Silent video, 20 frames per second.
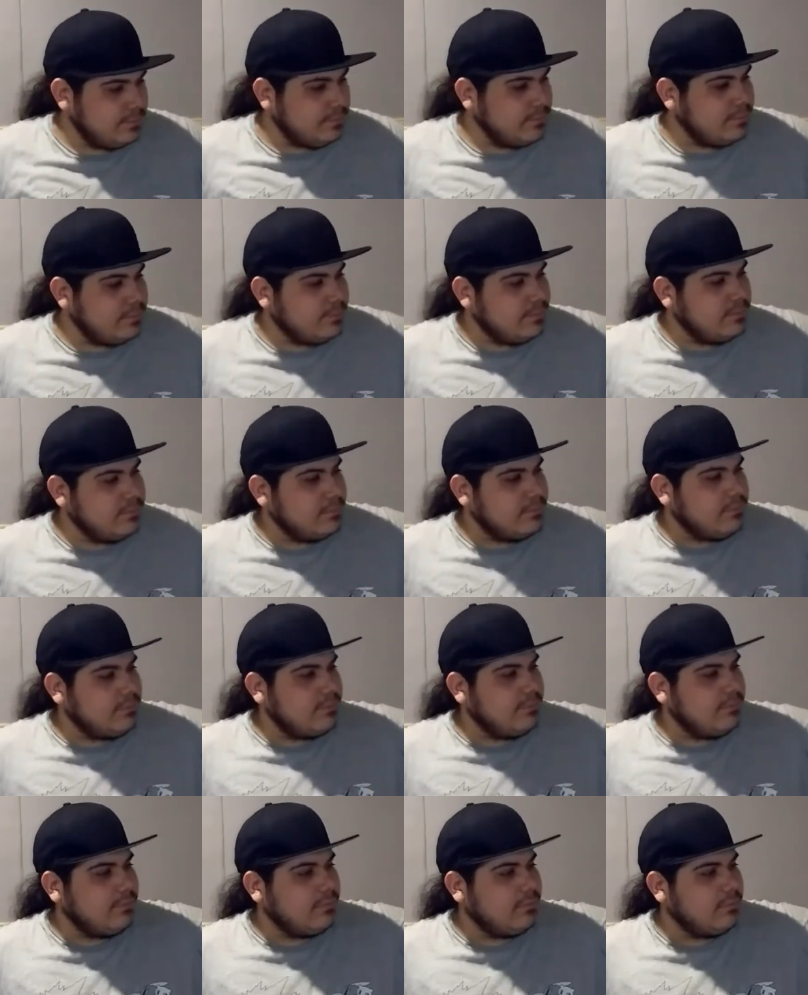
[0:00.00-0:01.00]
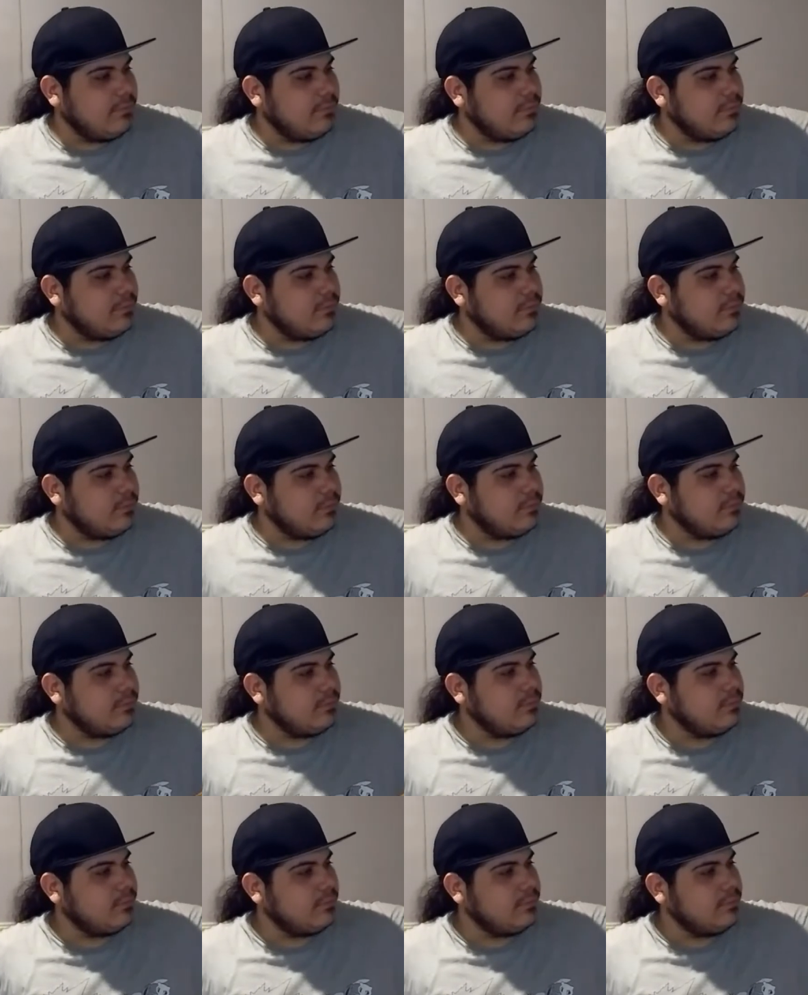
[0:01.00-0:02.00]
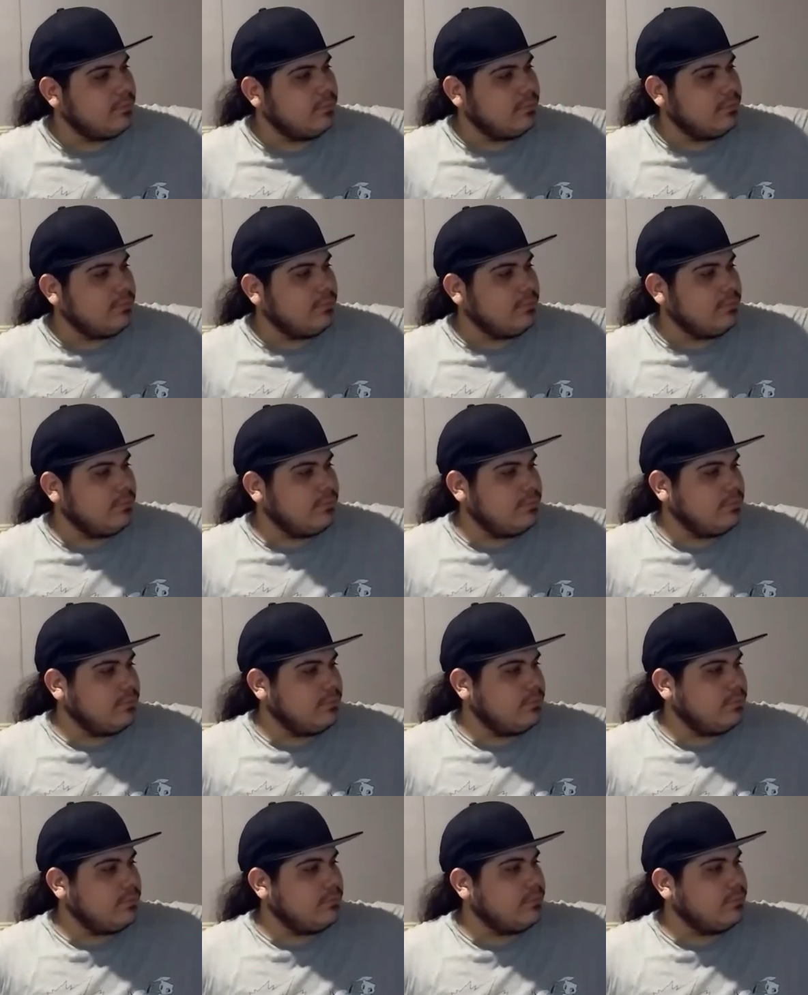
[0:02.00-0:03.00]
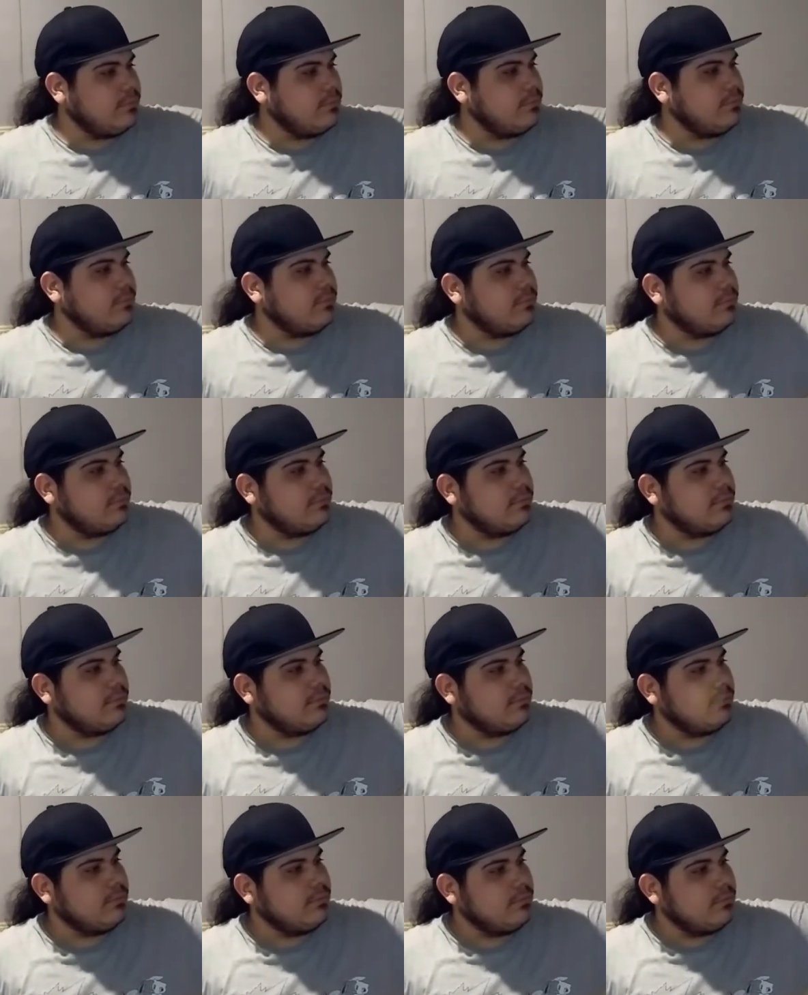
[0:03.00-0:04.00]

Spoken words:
[no speech]